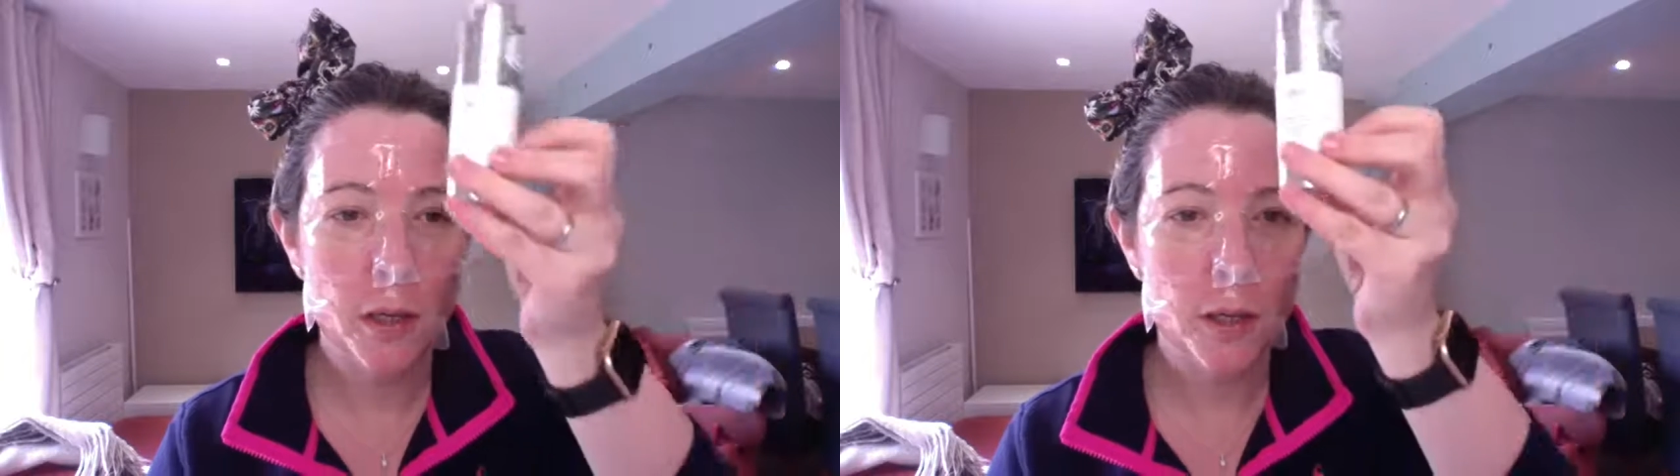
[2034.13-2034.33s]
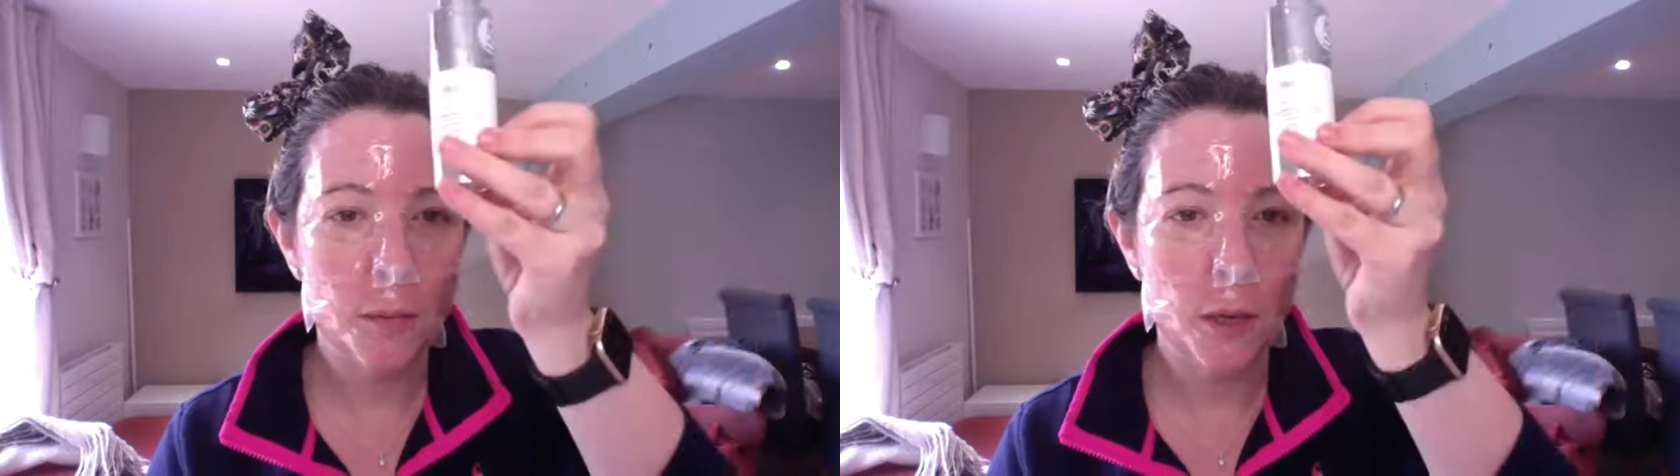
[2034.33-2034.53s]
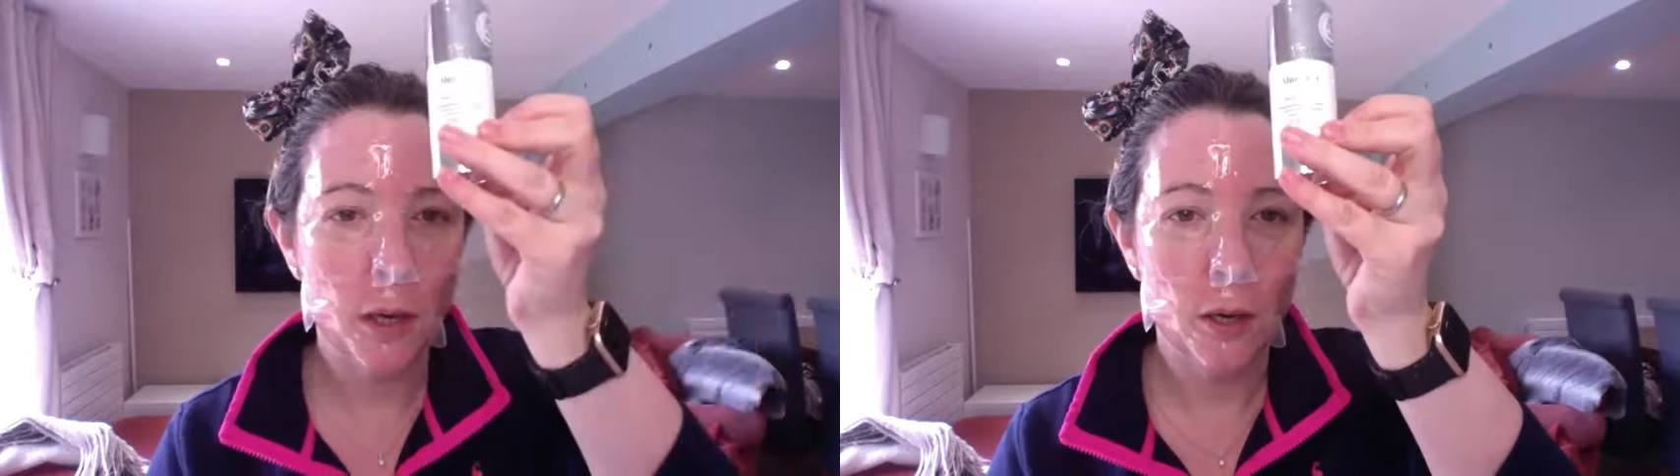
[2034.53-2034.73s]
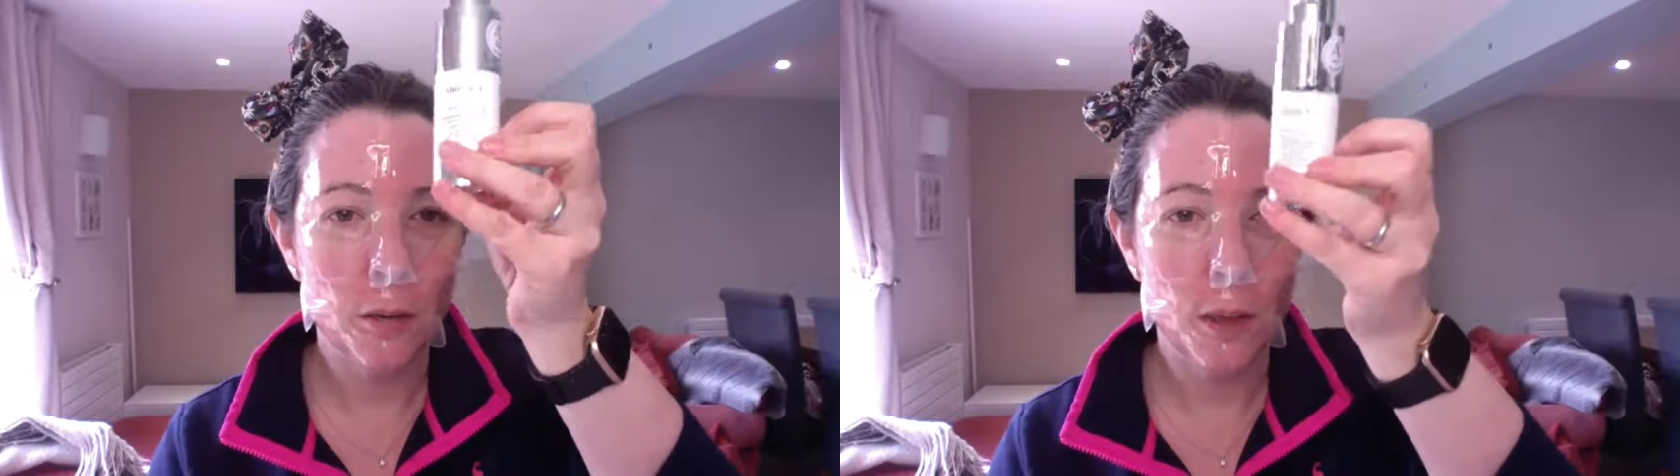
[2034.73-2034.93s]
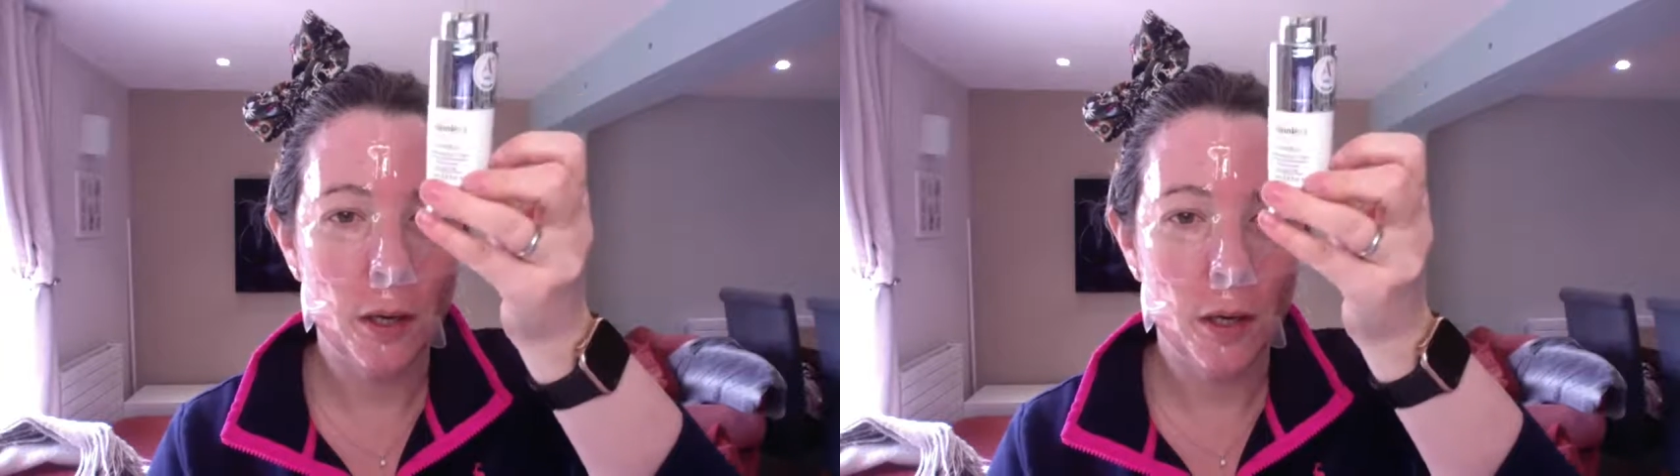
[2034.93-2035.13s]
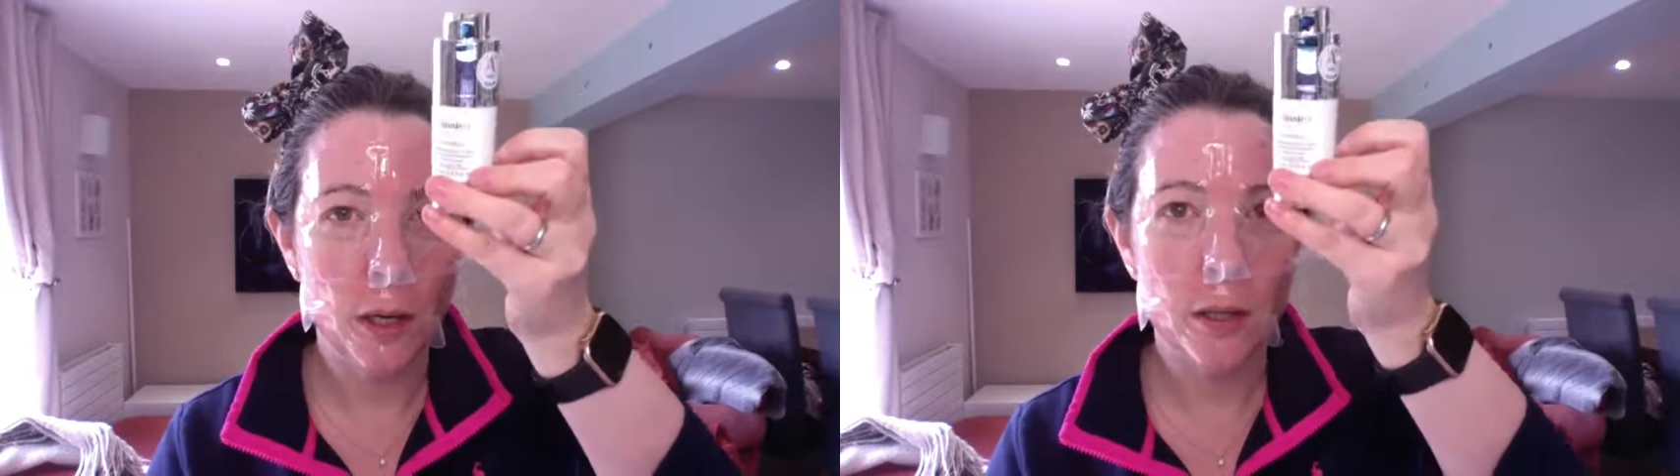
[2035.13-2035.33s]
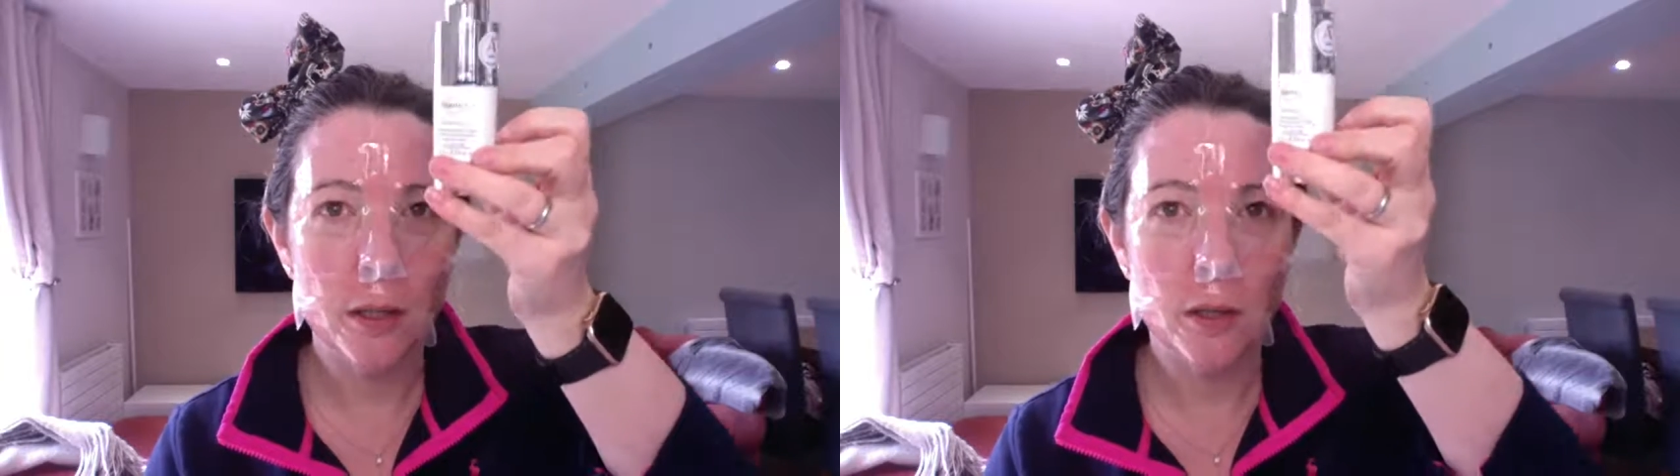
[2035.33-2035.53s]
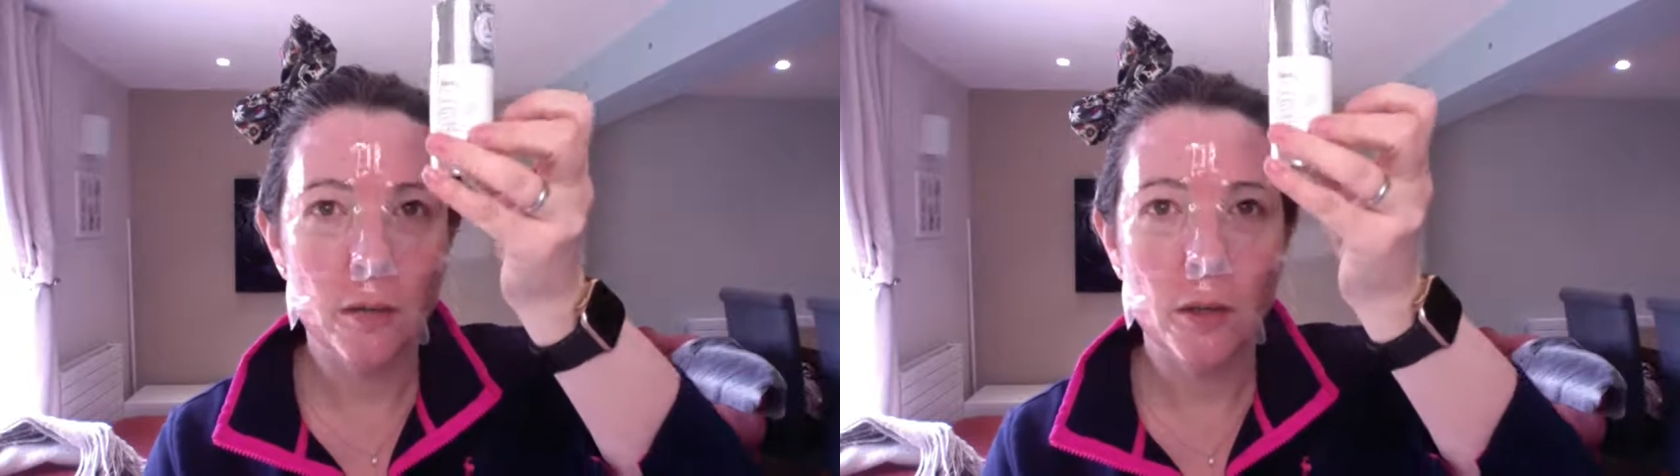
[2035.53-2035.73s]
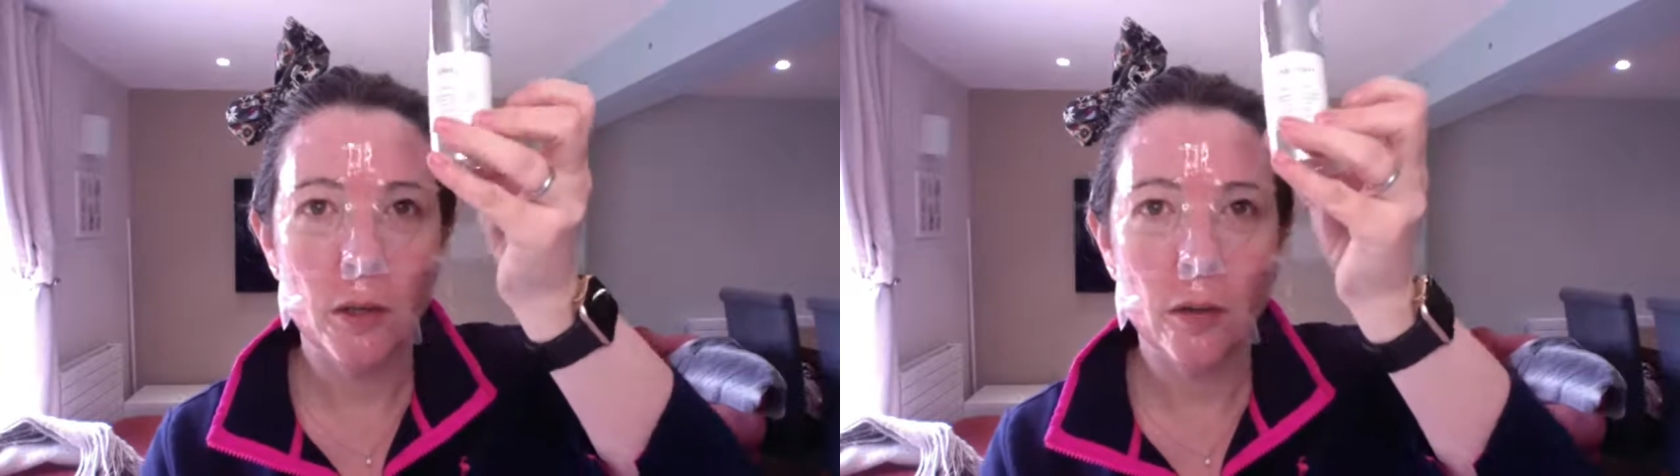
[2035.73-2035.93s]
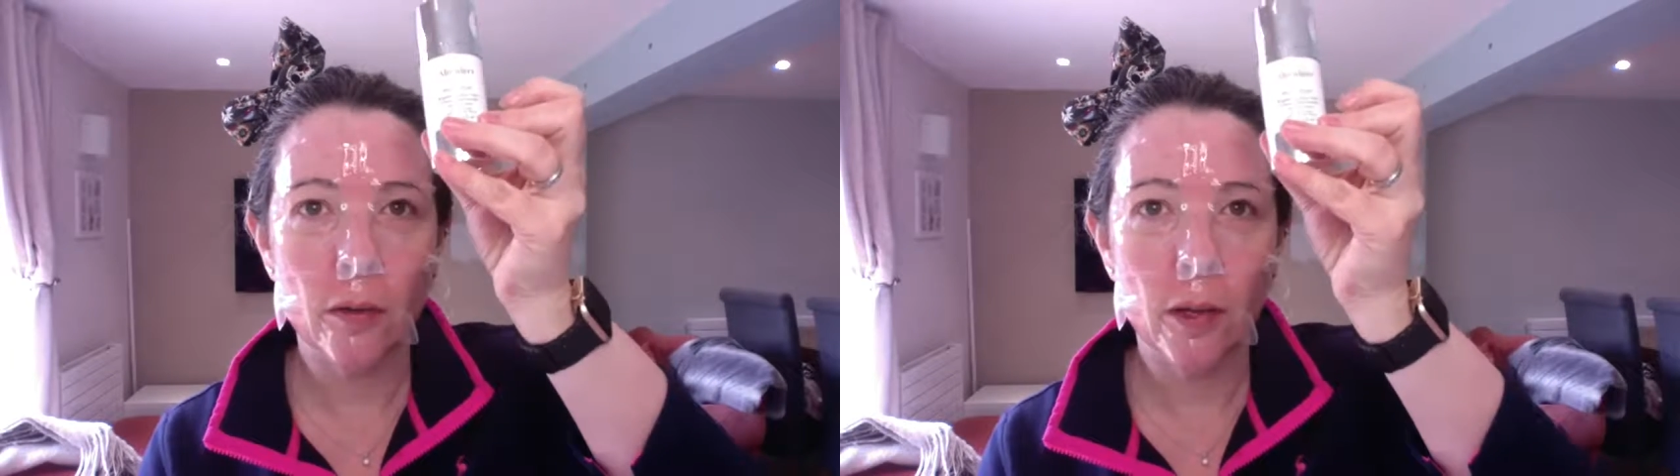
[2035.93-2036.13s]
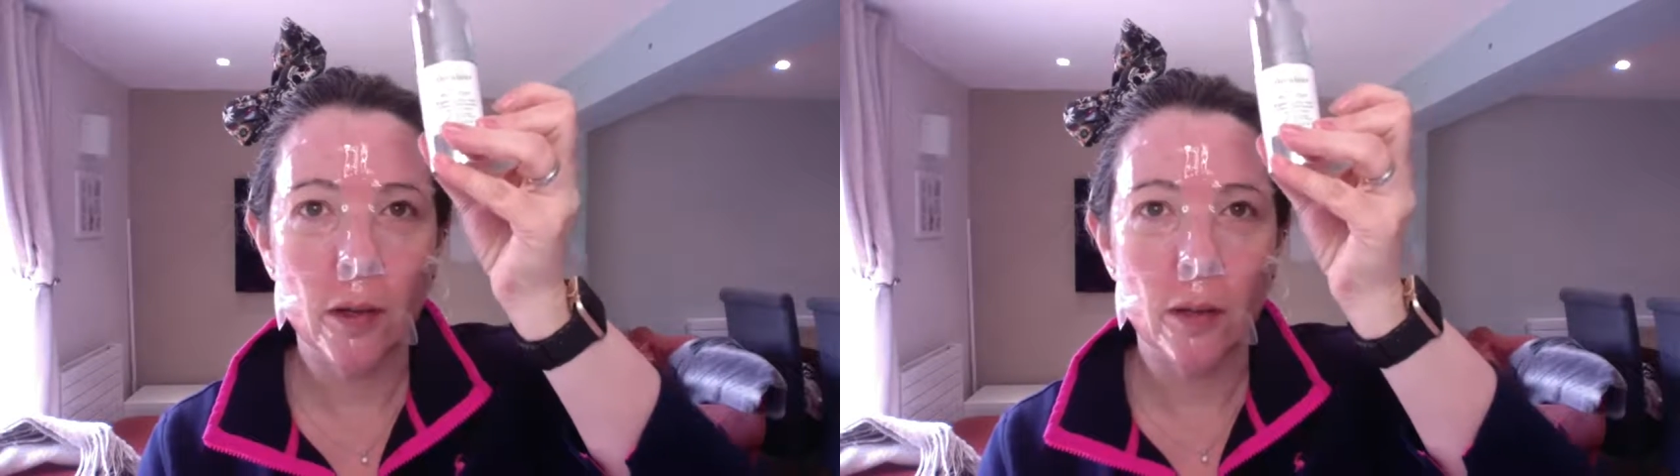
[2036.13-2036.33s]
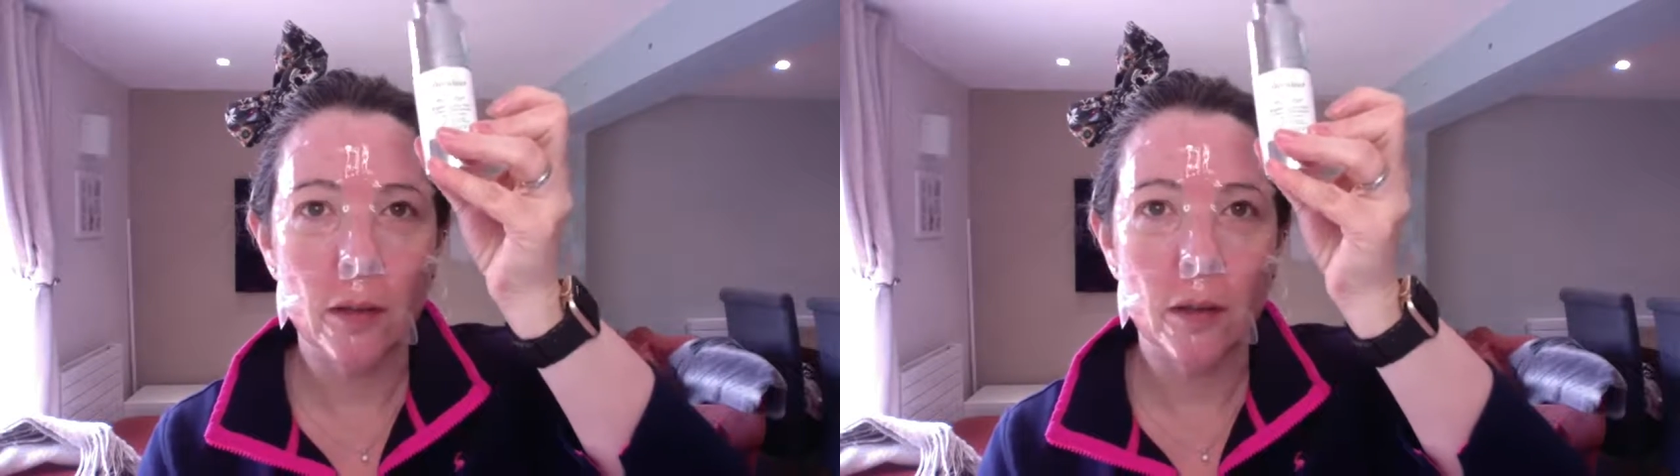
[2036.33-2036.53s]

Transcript: This is my Illumini. I don't know if you can see that.